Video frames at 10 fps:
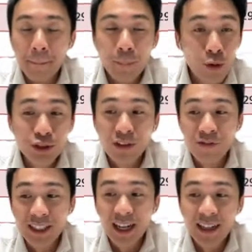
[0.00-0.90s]
most of
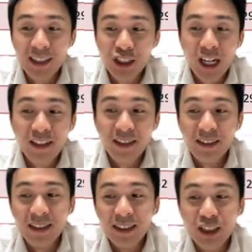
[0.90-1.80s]
the other Chinese,
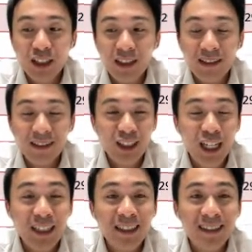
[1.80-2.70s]
the
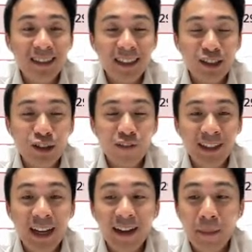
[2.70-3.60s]
Chinese uh, sort of
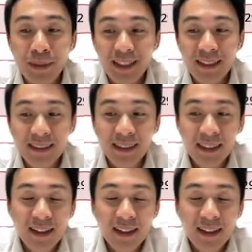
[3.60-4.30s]
tech companies